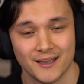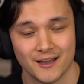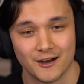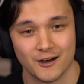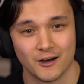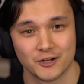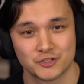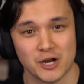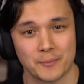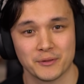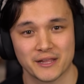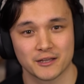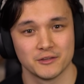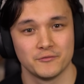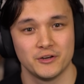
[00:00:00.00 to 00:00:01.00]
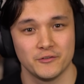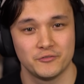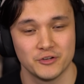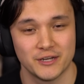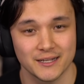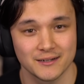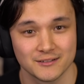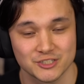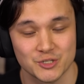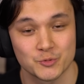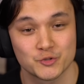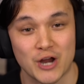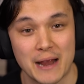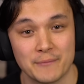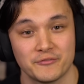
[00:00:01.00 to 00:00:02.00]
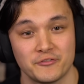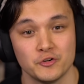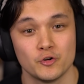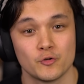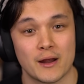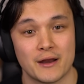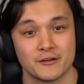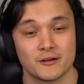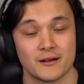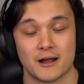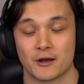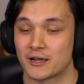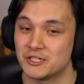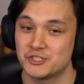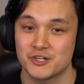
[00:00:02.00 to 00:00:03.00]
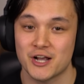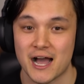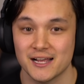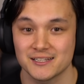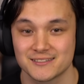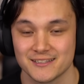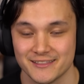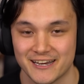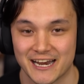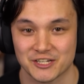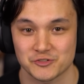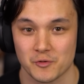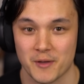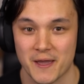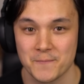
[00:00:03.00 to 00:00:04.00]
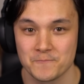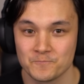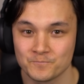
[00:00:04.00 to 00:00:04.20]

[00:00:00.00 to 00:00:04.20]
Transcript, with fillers: Drop a like on the video if you did. Subscribe if you're new around here. And I'll catch you guys in the next one, man.